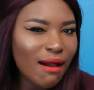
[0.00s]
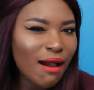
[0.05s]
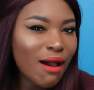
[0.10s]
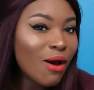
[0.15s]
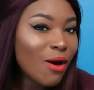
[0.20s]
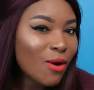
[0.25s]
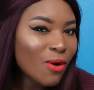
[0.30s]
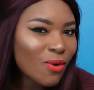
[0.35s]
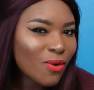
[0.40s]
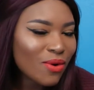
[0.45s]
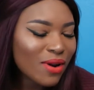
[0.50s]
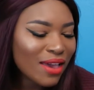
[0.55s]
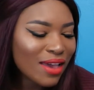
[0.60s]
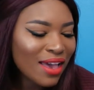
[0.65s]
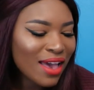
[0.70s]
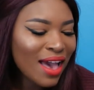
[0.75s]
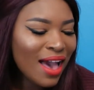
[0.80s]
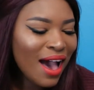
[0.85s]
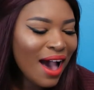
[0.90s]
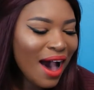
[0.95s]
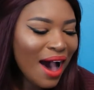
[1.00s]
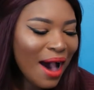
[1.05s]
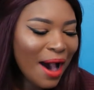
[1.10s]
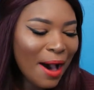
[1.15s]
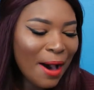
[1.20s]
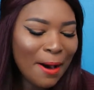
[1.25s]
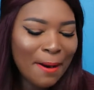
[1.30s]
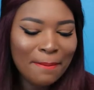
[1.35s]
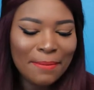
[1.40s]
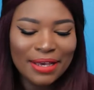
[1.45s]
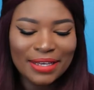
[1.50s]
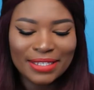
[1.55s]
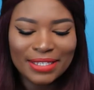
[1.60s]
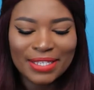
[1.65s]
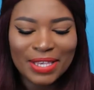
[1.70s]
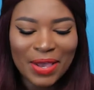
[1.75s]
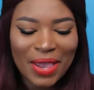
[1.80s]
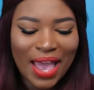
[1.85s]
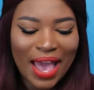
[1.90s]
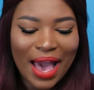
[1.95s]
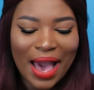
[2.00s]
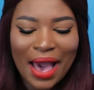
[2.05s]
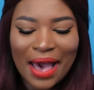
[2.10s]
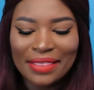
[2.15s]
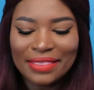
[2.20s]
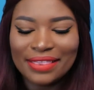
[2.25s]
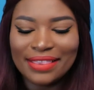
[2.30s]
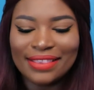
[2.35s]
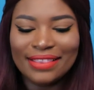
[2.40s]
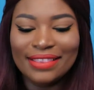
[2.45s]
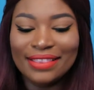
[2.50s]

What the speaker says: own. So yeah.